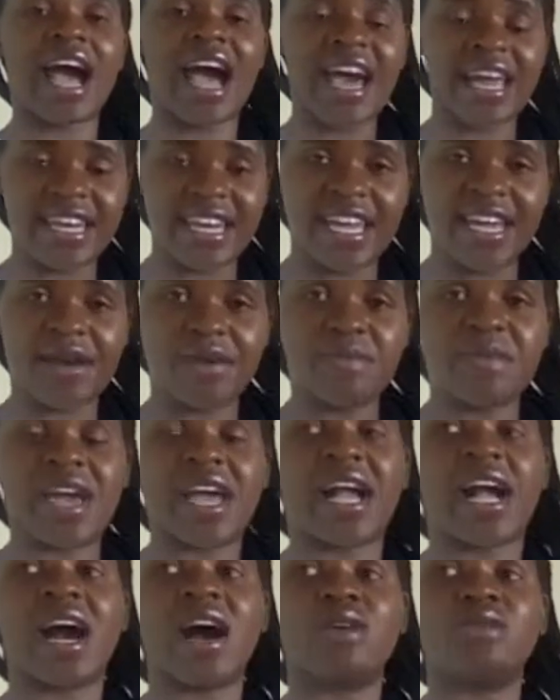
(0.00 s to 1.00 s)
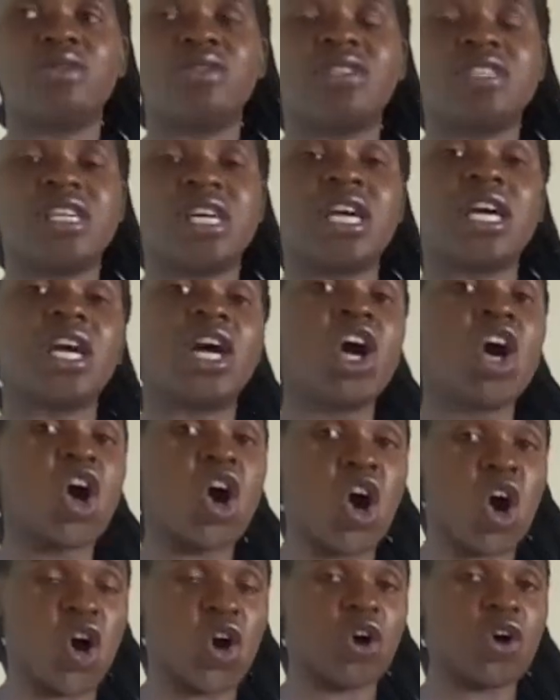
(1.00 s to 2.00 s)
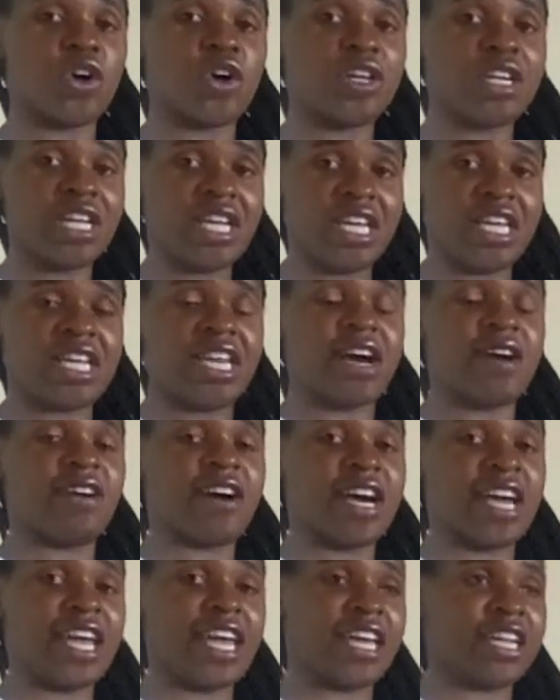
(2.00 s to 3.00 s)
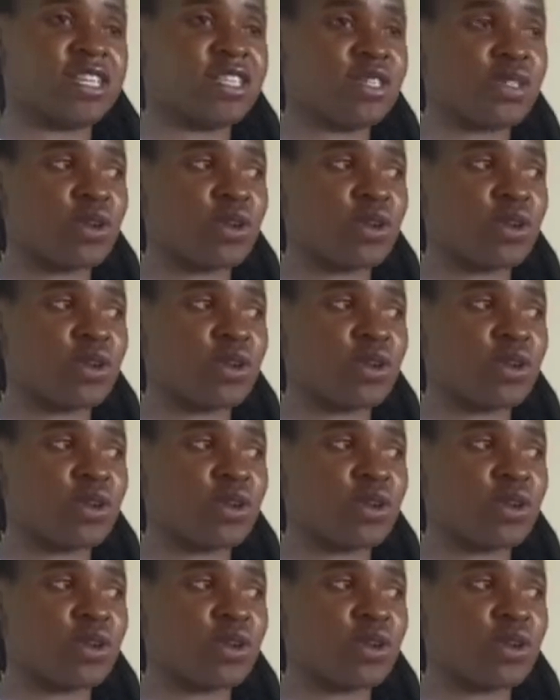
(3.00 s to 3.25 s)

adding by counting on in our head.